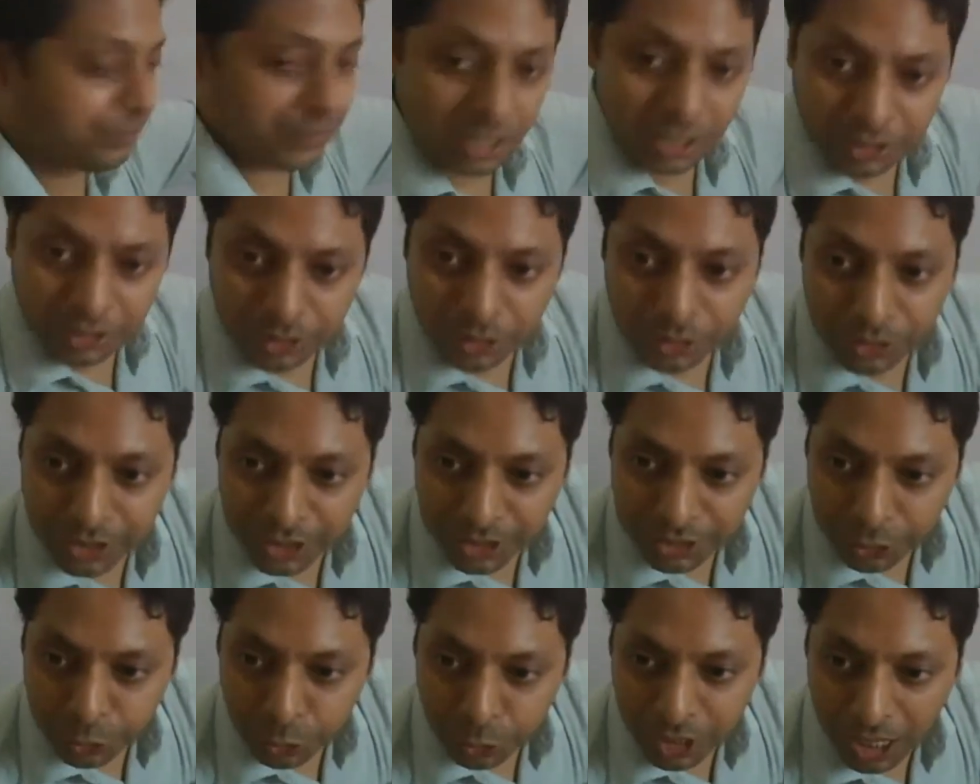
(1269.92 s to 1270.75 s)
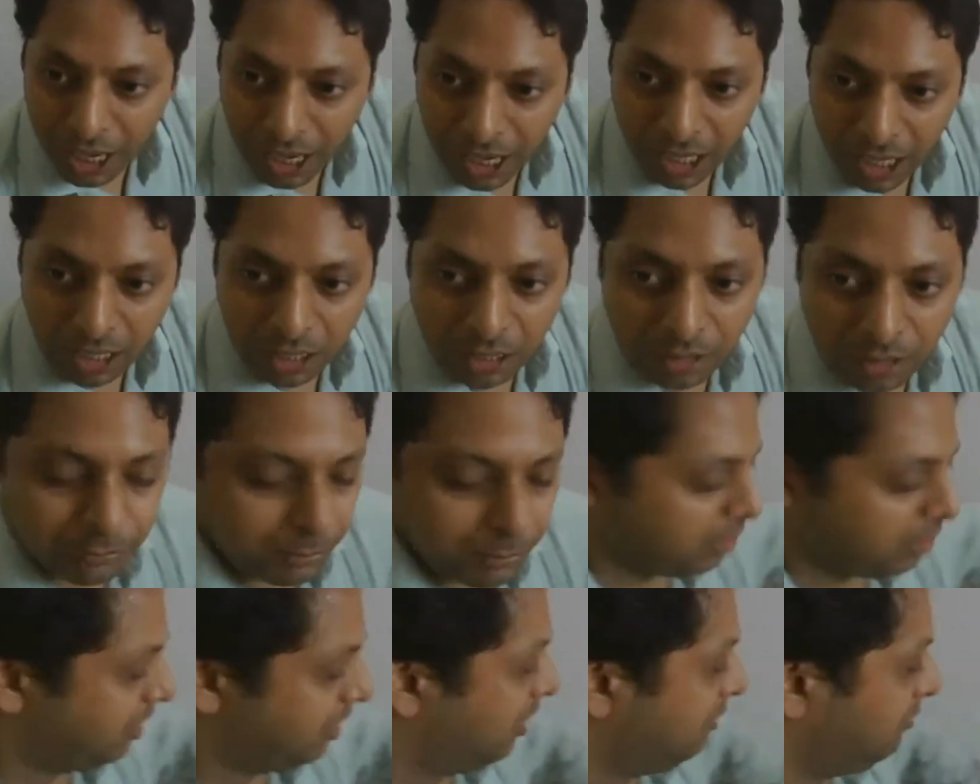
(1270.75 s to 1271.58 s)
Since we have
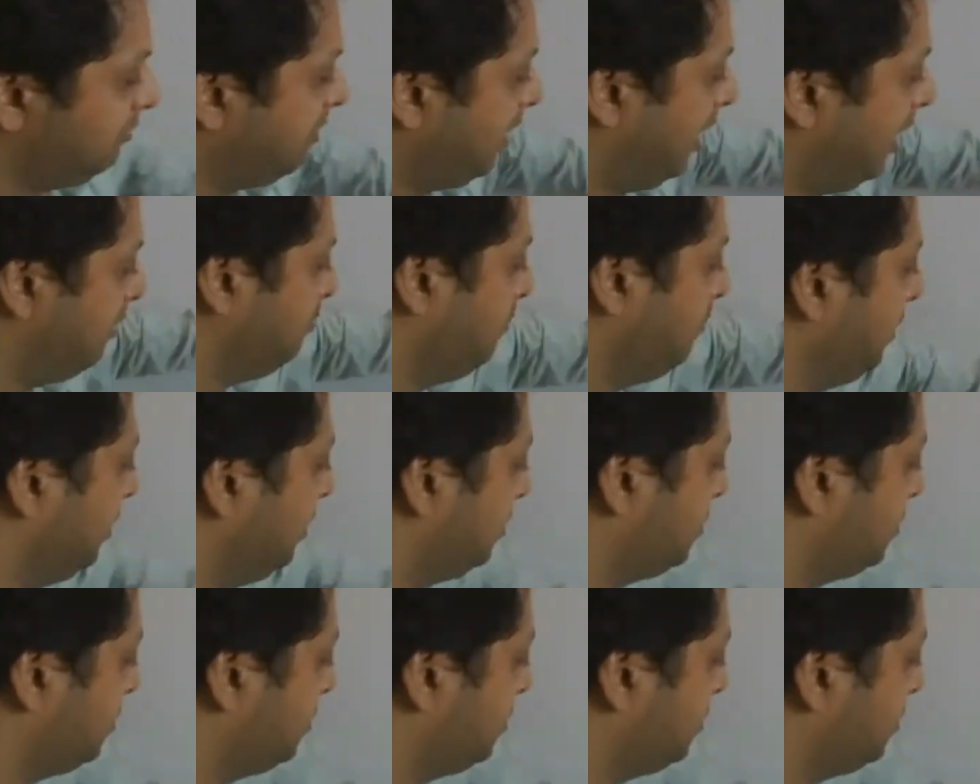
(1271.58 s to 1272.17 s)
5 minutes